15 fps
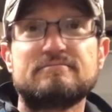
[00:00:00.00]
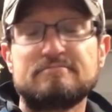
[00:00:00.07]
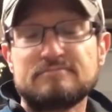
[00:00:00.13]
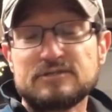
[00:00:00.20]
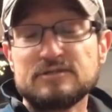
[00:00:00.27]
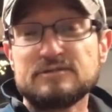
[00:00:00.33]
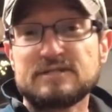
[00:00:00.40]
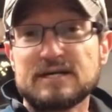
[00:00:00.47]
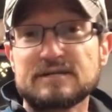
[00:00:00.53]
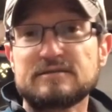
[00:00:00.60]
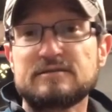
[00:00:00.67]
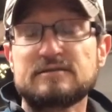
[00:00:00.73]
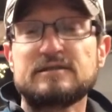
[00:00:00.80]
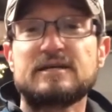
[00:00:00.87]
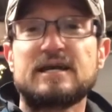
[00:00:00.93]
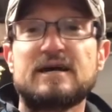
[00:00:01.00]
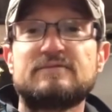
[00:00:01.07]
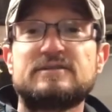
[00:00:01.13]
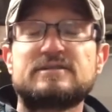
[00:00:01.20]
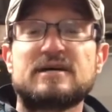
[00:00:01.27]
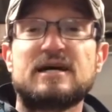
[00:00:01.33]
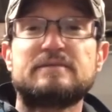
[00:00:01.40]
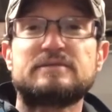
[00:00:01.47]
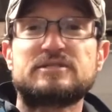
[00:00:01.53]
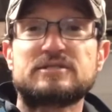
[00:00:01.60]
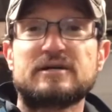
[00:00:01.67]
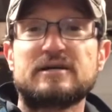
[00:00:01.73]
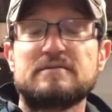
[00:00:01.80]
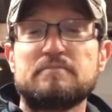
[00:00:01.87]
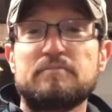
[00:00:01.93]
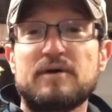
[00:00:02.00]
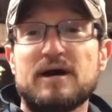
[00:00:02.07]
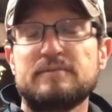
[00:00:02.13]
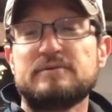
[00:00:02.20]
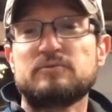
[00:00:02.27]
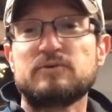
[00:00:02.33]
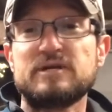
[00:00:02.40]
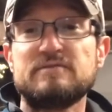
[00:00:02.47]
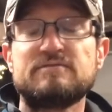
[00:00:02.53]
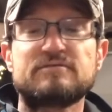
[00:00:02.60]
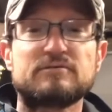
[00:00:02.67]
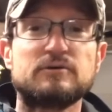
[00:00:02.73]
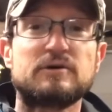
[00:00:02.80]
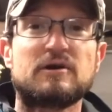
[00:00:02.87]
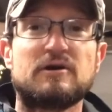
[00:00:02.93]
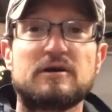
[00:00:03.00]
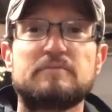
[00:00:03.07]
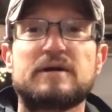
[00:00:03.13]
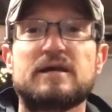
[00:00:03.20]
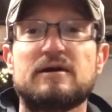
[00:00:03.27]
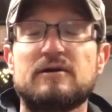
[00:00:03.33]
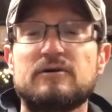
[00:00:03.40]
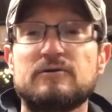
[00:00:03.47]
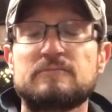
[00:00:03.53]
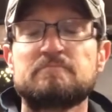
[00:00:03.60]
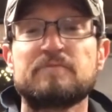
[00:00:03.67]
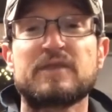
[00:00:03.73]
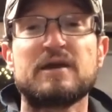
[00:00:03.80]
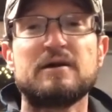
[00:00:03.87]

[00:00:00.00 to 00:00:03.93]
do technically have the time to try to bob and weave through it on my own,